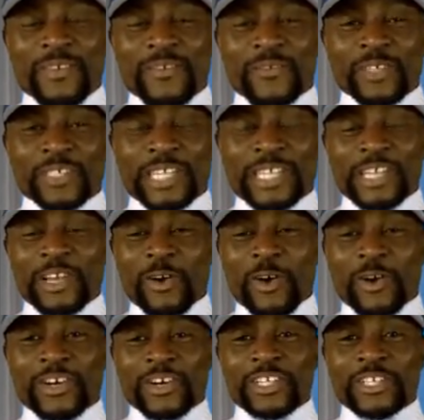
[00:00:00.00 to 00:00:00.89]
For say they
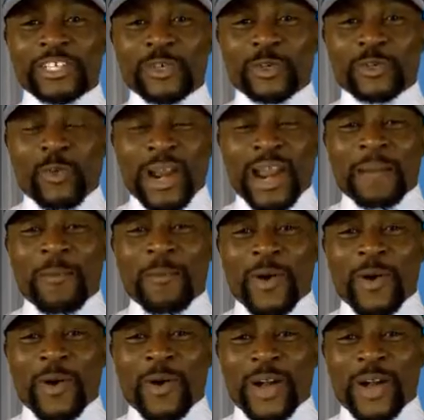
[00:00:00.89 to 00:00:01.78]
don't reduce one
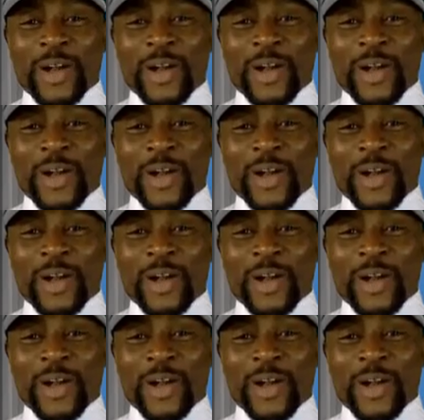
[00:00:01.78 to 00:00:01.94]
Amoka